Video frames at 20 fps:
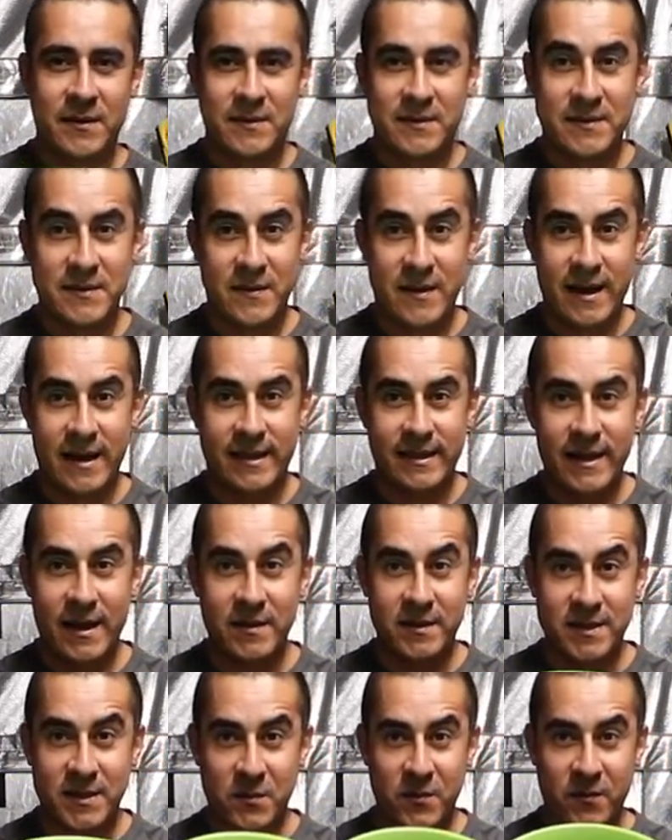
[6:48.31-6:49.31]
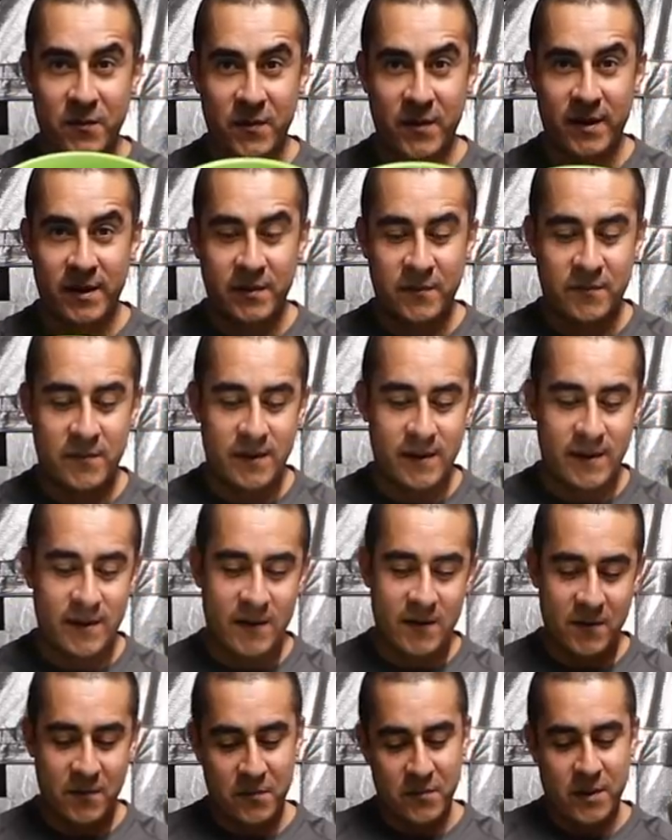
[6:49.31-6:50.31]
so I doubt some of them are gonna fit in
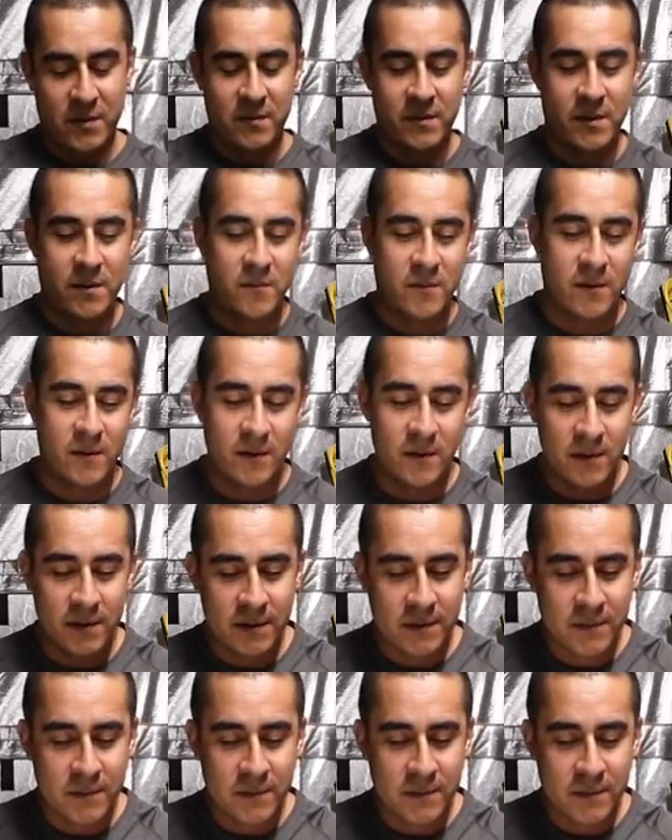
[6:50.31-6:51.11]
here. Maybe they will.